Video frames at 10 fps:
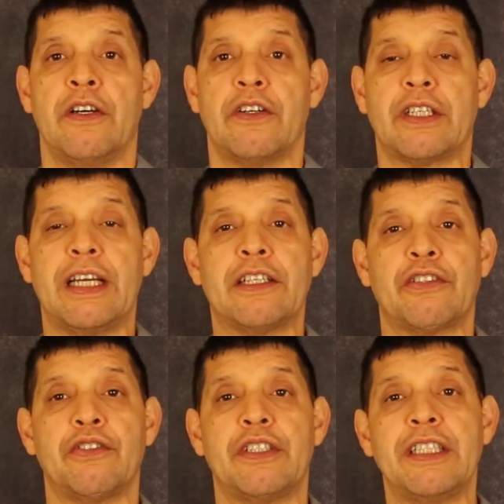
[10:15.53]
Okay,
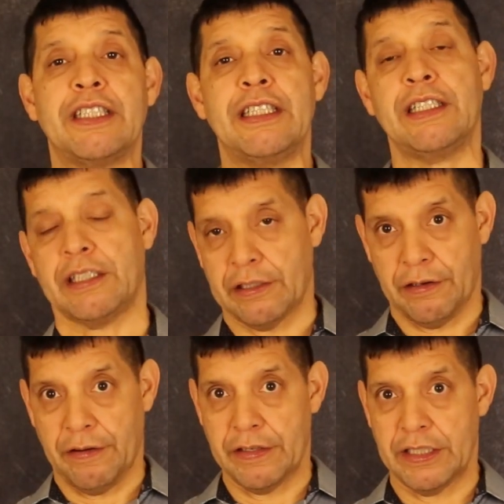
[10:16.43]
so this is,
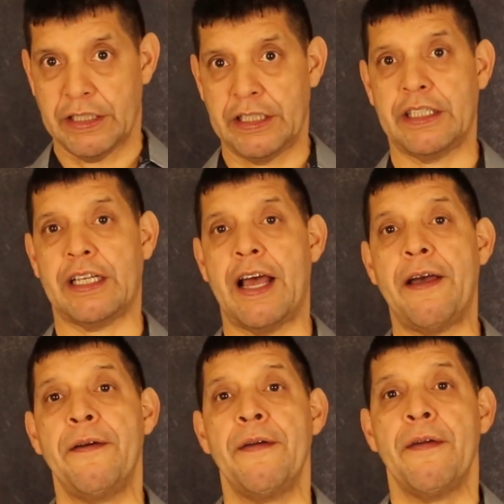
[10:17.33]
this is a,
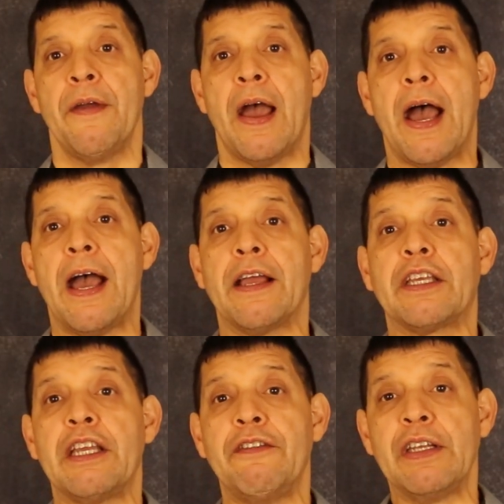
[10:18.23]
uh, uh,
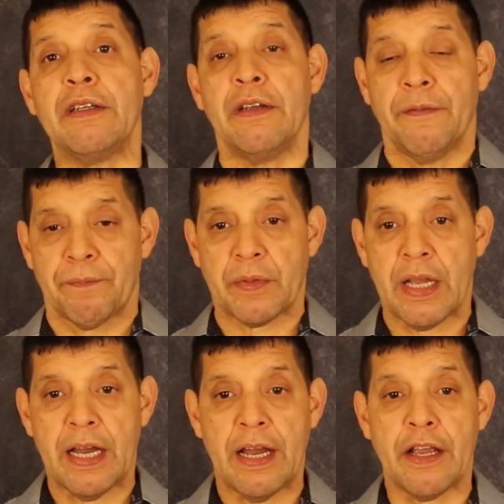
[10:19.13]
giving
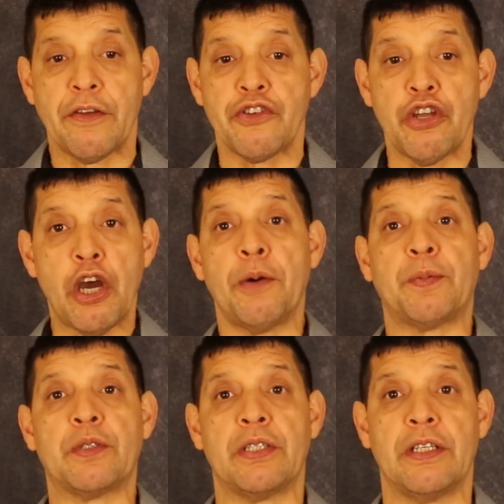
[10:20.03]
uh,
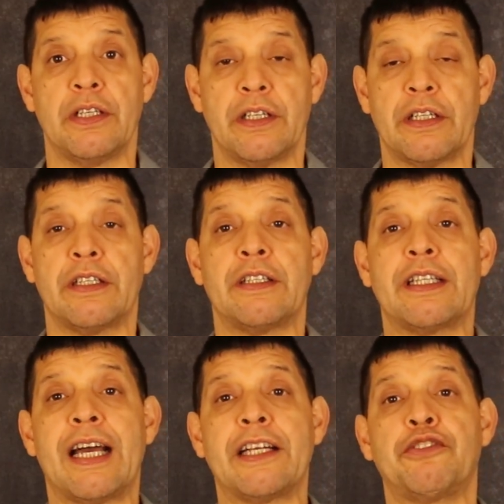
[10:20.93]
jobs
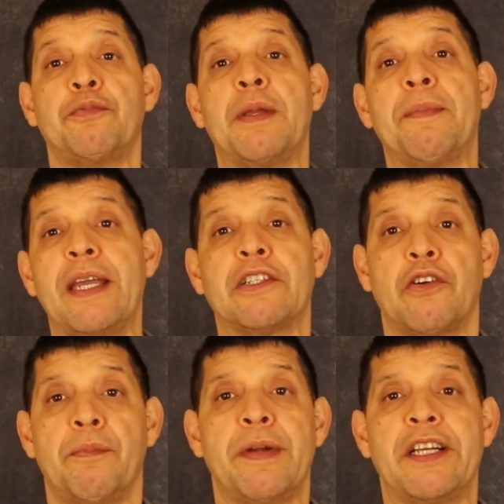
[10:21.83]
that should be
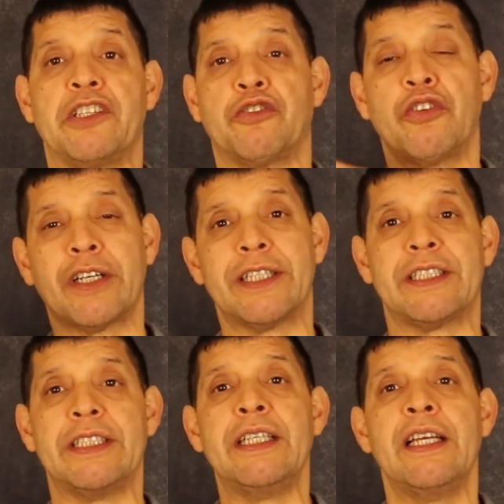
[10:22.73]
based on
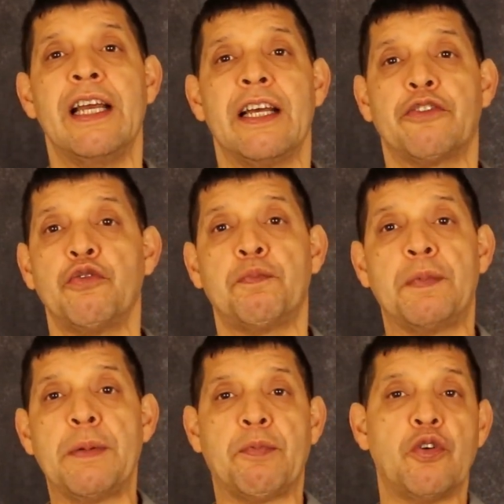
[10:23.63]
meritocracy to
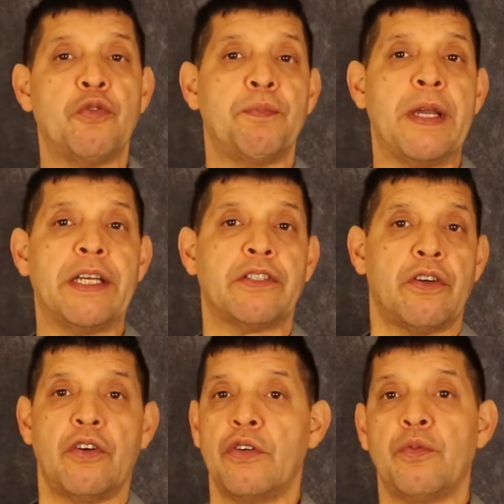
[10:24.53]
people
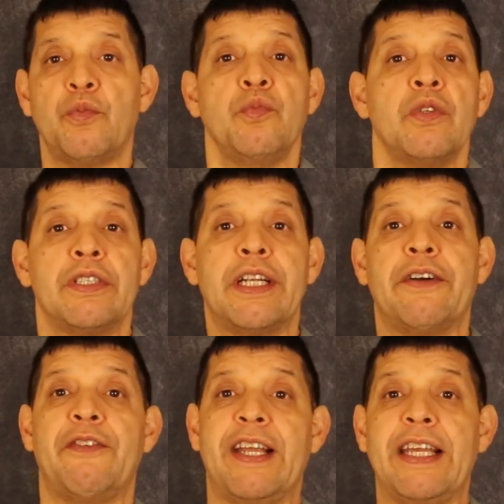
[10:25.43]
based on
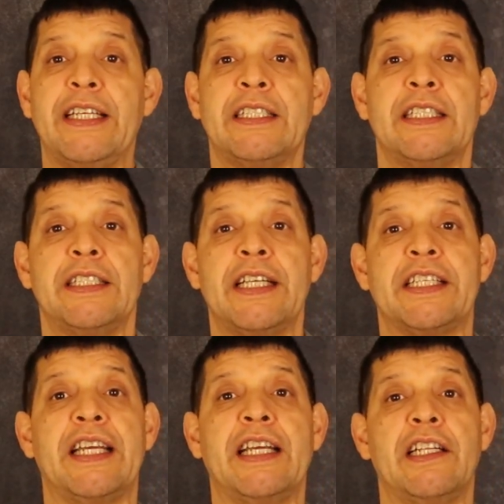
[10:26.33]
their race, the
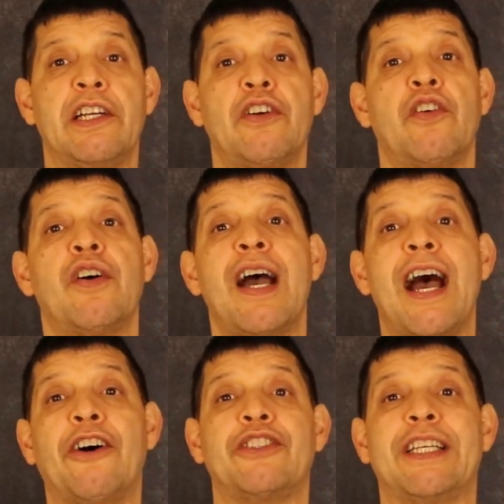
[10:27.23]
gender, on
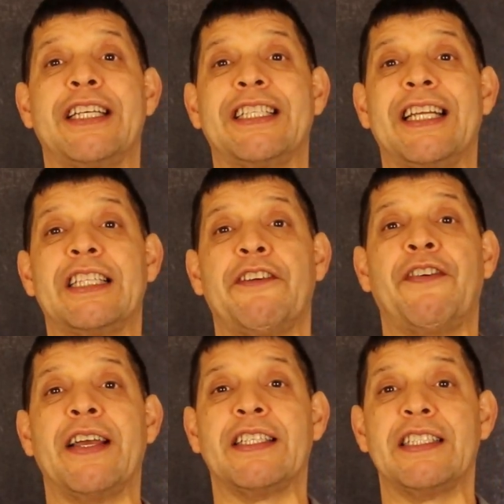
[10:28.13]
how they
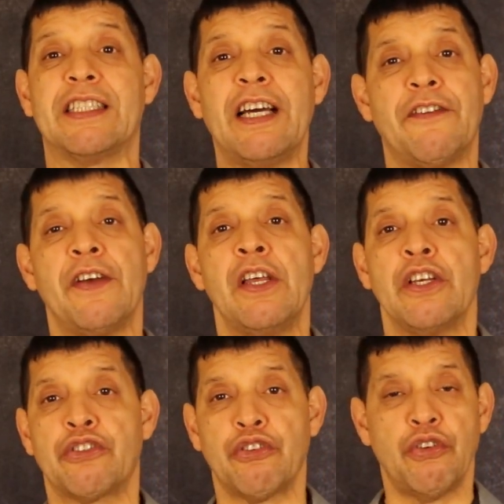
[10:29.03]
identify themselves.
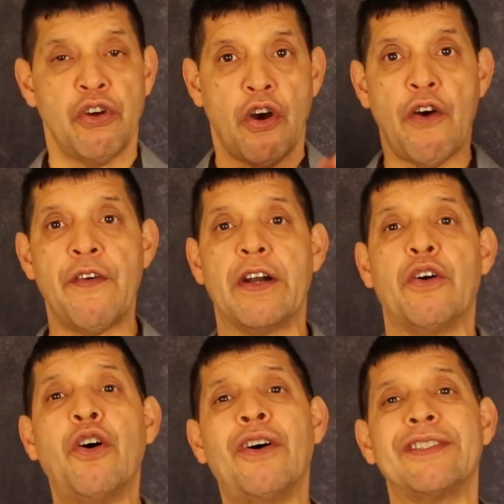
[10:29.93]
So
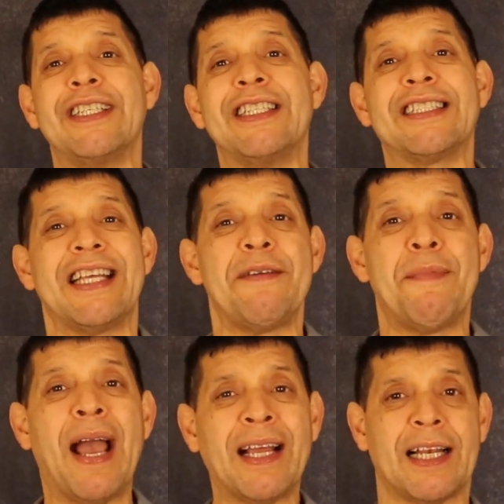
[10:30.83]
overall, there is a
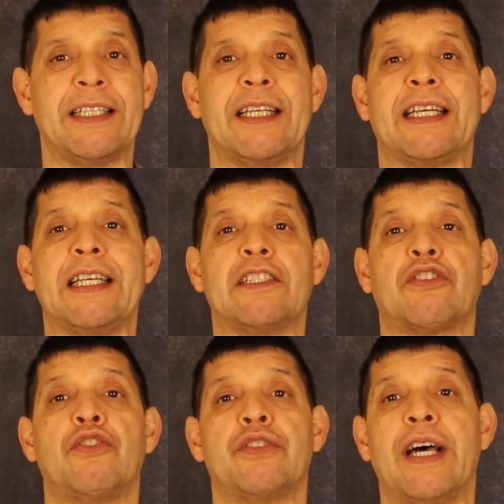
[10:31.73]
backlash
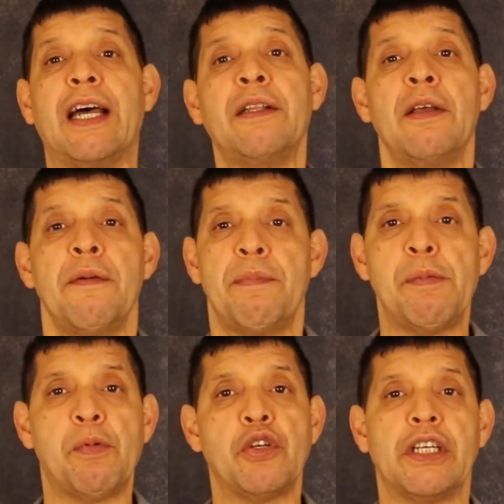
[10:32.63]
against all that.
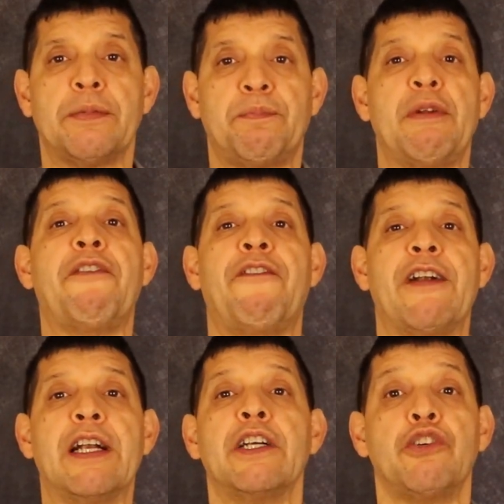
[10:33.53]
People just
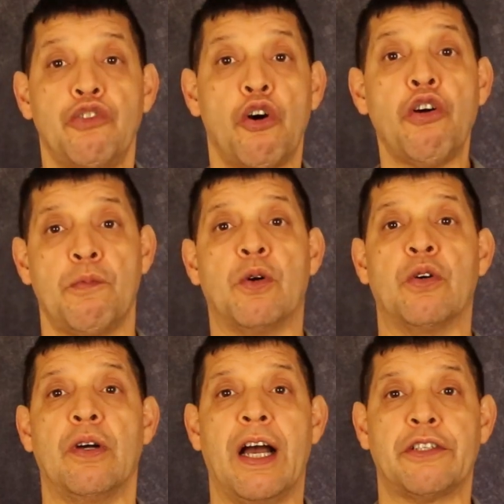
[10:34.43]
prefer
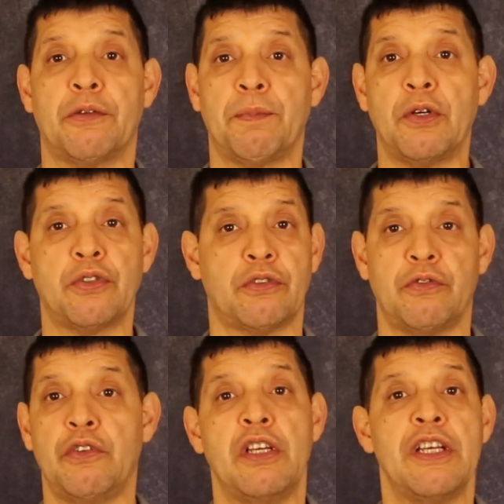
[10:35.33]
normal as opposed
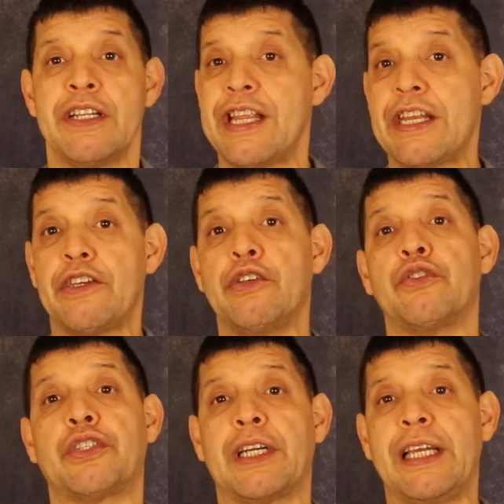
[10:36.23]
to the
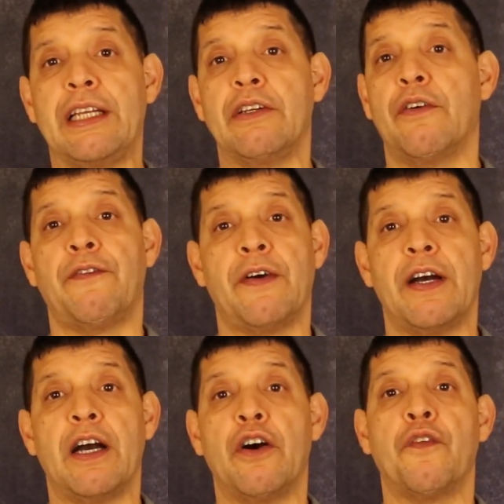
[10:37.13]
new trend of,
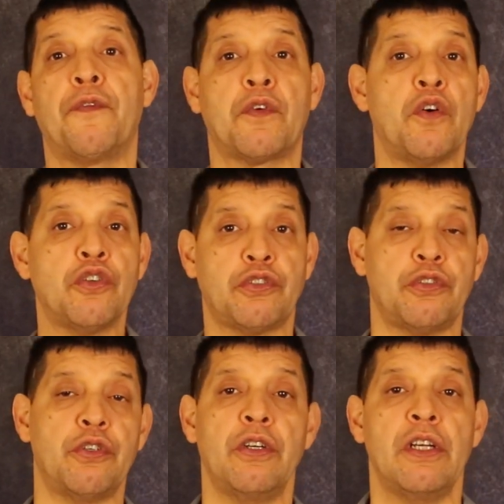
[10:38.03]
uh, of
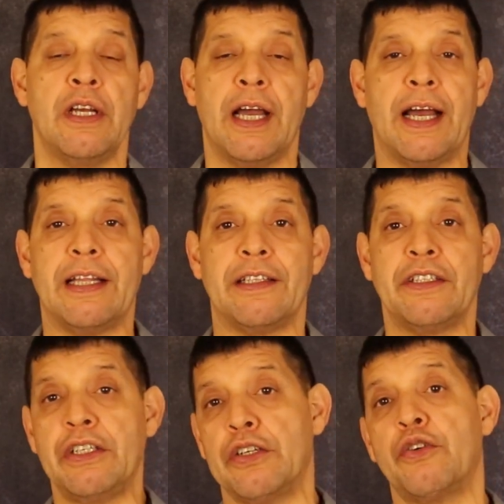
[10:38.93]
culture and
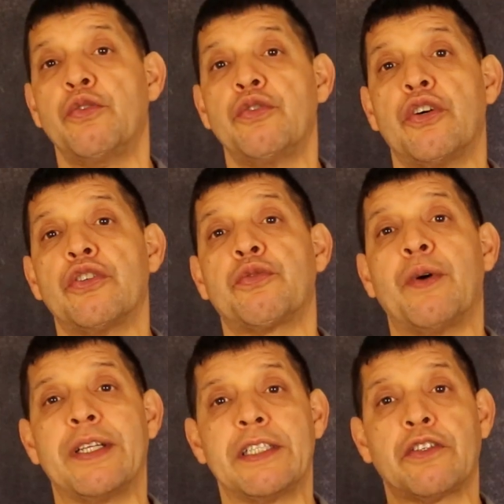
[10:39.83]
you know, who knows
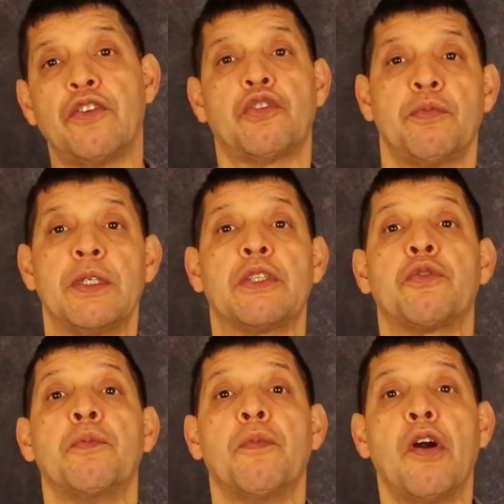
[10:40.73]
what is going to be
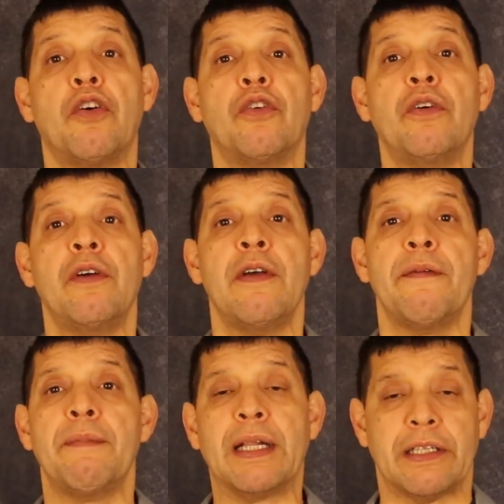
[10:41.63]
tomorrow
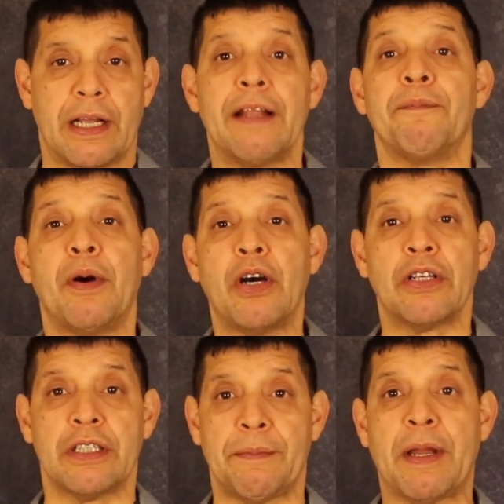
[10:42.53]
but
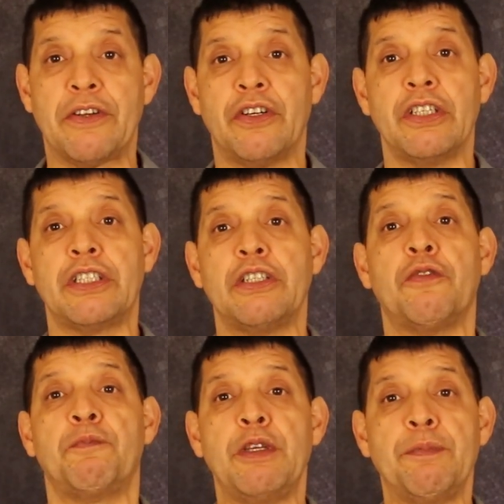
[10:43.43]
the majority
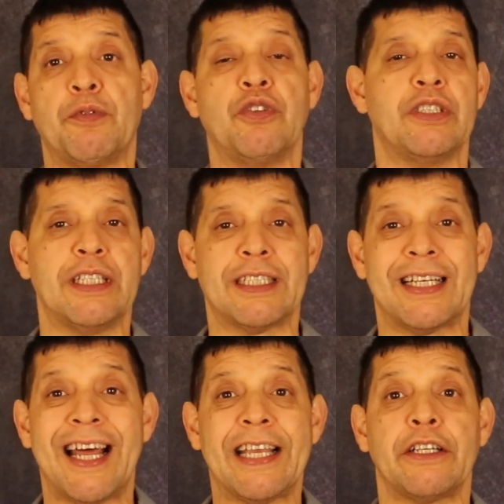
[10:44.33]
of people just
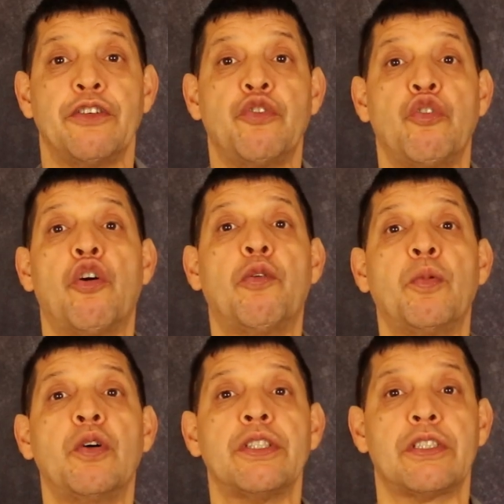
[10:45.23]
like
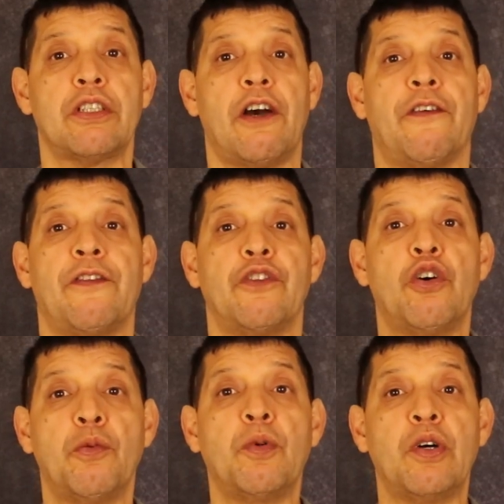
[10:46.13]
normal stuff,
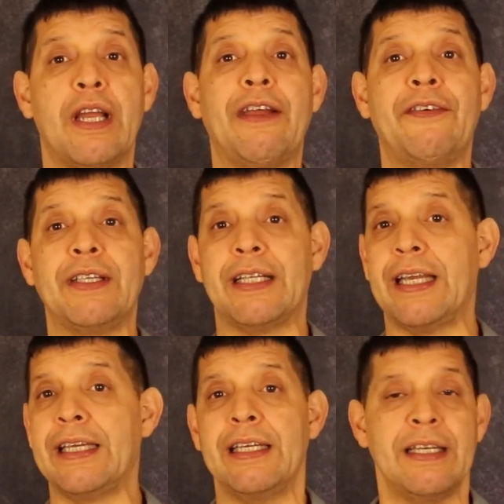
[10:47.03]
normal
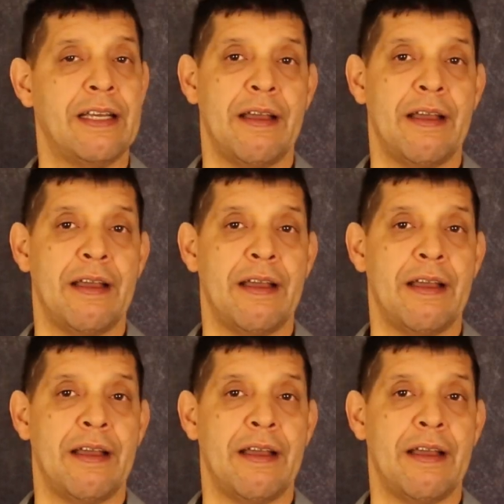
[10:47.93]
everyday.